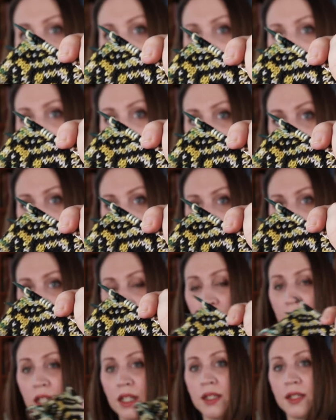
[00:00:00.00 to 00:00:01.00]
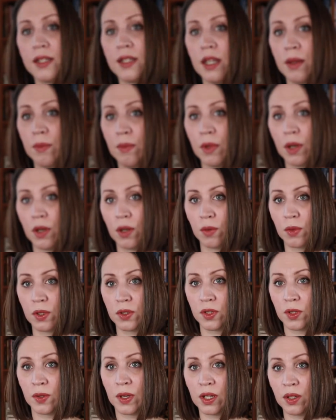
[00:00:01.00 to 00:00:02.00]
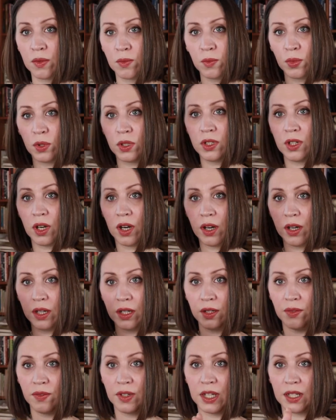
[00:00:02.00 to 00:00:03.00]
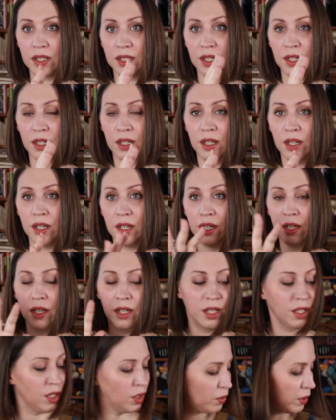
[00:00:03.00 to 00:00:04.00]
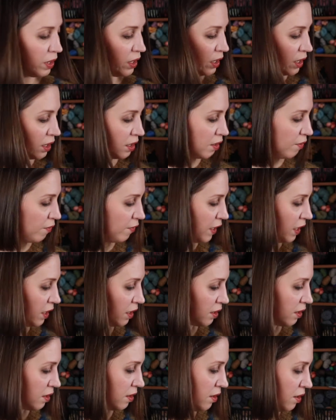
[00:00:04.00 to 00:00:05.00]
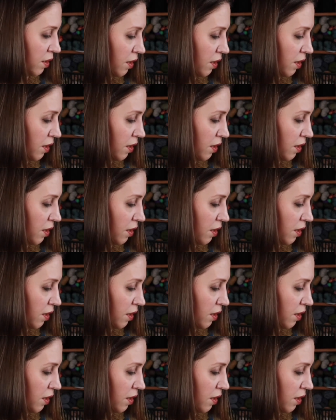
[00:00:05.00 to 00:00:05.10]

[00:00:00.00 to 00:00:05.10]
color in a similar one, so I would kind of get a gradient effect.